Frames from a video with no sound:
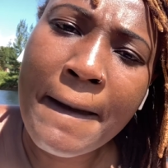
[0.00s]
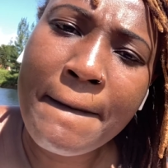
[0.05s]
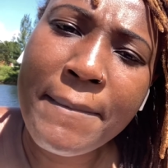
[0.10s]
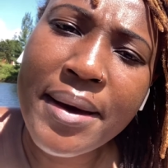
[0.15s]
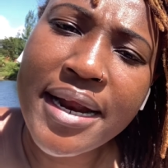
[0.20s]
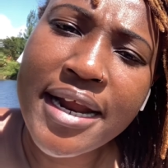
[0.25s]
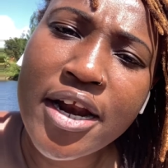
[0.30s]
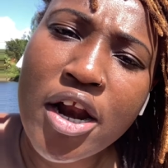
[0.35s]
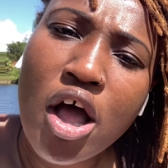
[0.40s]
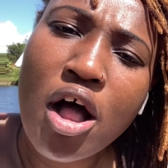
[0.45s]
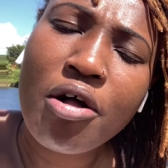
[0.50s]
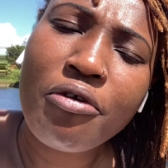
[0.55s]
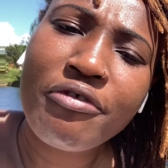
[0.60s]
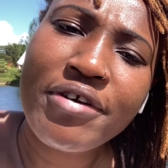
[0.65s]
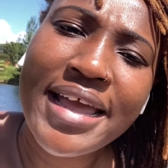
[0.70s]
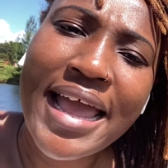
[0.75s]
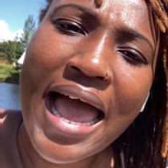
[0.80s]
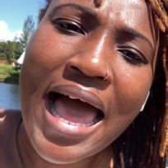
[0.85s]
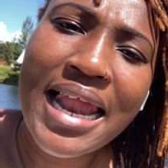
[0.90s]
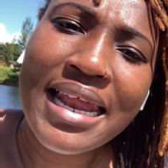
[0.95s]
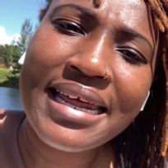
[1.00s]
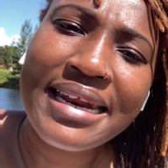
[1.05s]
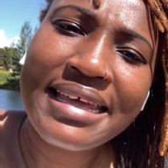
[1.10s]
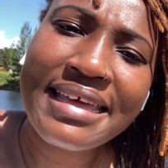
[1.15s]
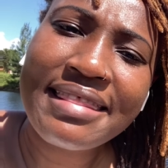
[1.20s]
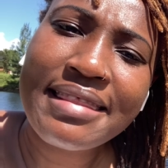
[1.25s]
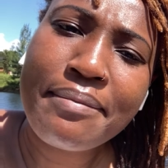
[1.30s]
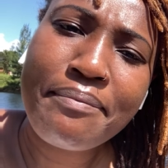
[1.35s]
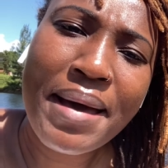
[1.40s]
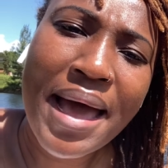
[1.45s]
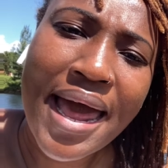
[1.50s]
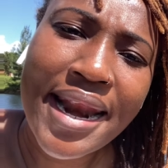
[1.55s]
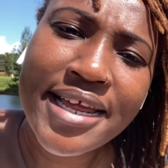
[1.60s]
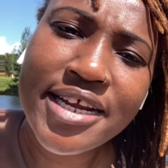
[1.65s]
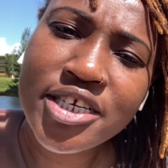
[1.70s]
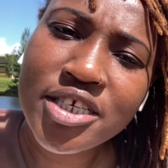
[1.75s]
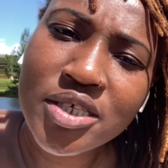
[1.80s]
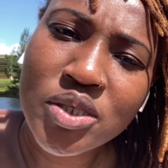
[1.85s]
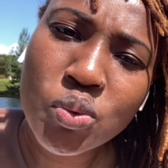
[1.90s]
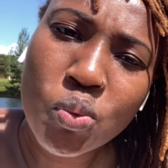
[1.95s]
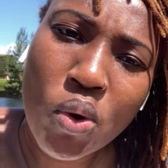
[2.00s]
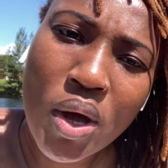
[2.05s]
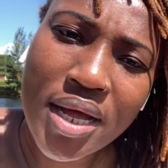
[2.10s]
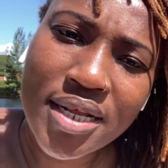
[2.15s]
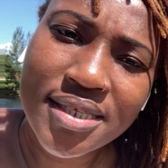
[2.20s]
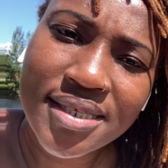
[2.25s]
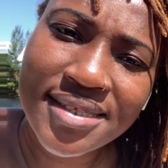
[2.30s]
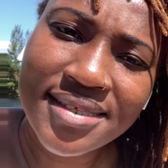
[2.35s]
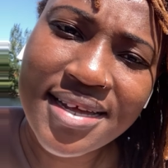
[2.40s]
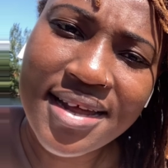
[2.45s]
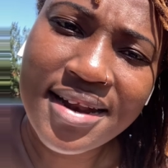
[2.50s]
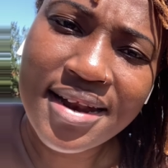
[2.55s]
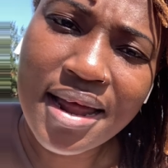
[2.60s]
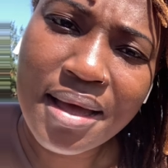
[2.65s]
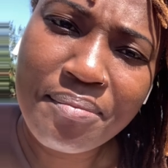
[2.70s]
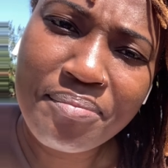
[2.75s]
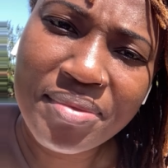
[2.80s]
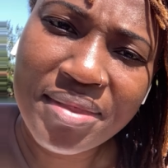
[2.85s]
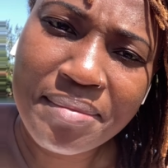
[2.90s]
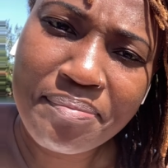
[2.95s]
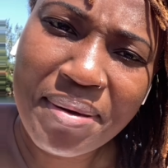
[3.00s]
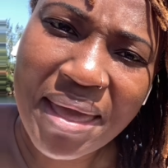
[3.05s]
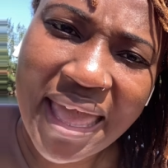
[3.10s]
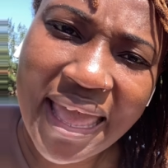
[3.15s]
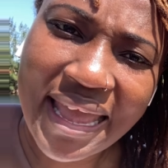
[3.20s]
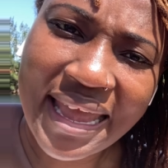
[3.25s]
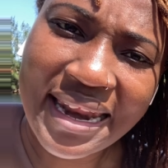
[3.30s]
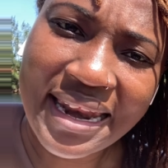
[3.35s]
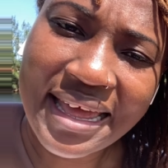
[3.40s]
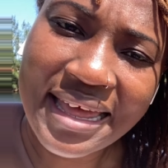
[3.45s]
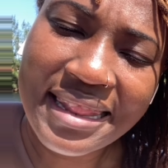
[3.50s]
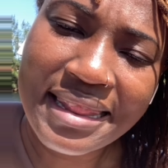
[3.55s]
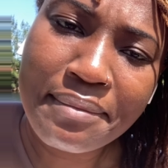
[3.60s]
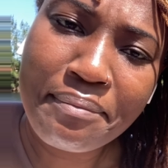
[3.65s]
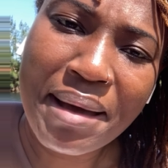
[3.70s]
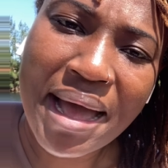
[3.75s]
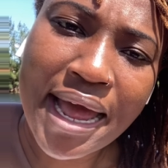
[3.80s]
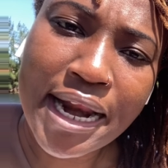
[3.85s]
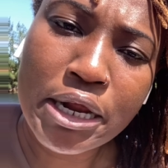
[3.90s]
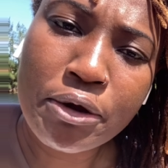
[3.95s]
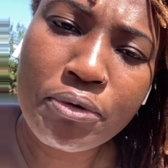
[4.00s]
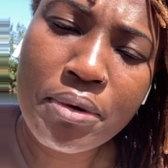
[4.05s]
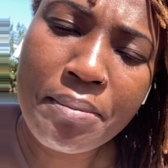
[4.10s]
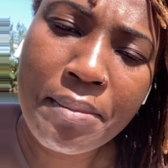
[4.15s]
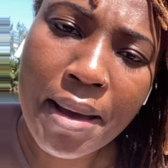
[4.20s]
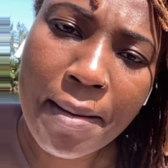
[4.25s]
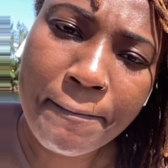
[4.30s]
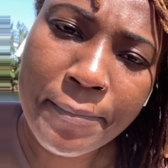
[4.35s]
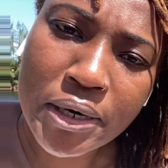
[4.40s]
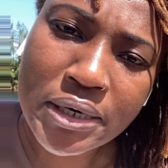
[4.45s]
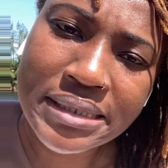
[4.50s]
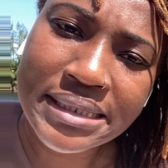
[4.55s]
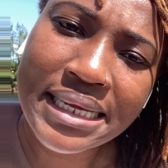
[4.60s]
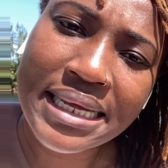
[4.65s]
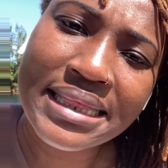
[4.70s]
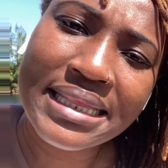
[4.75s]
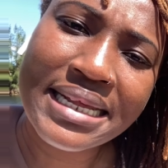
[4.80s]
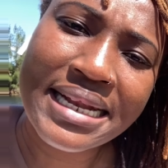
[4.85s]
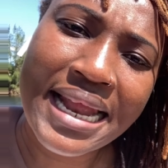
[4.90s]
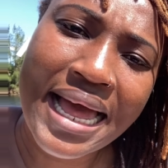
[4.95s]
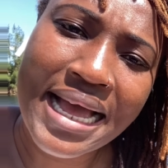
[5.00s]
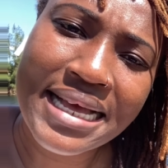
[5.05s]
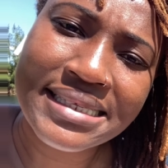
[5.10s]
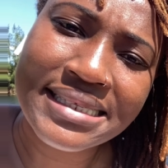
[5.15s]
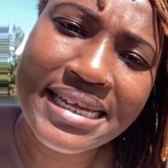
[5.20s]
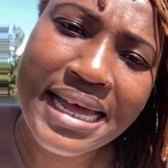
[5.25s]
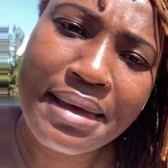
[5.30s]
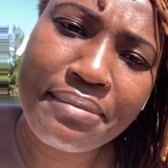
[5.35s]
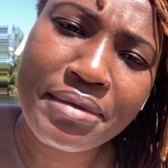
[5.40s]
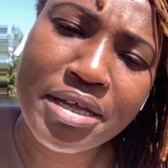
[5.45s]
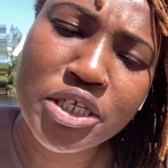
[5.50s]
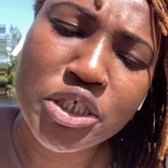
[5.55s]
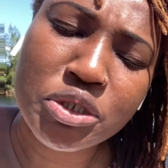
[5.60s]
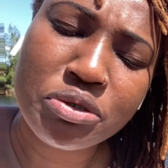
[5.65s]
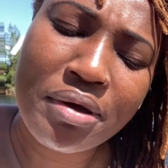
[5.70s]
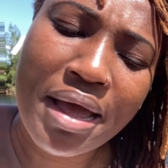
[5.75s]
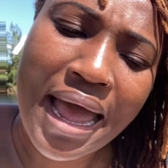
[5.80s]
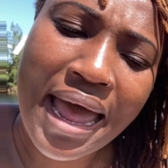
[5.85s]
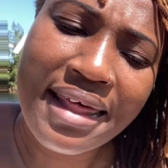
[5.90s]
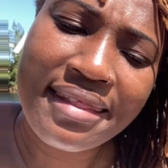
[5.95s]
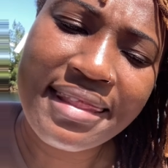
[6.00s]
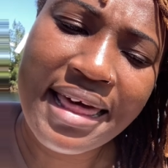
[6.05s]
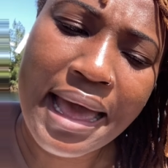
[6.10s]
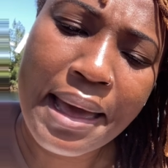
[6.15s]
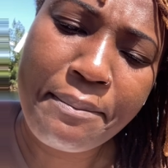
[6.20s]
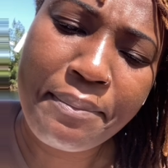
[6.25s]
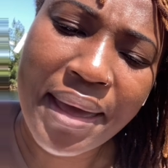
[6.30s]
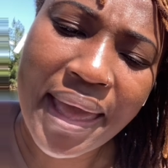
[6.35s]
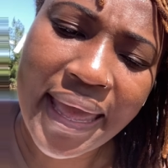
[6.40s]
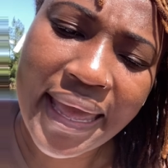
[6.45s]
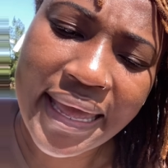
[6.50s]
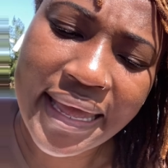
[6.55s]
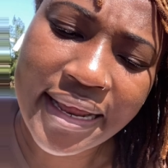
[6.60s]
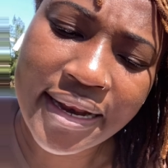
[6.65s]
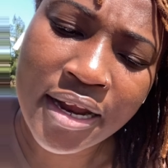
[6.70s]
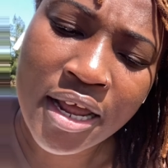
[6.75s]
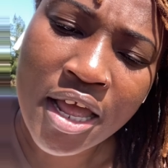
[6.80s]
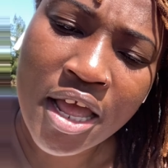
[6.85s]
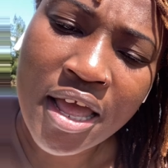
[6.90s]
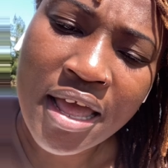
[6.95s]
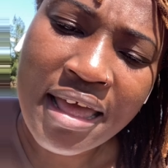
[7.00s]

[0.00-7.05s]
but in all reality the body just wants to numb the pain and the body remembers that the last time that you had that pain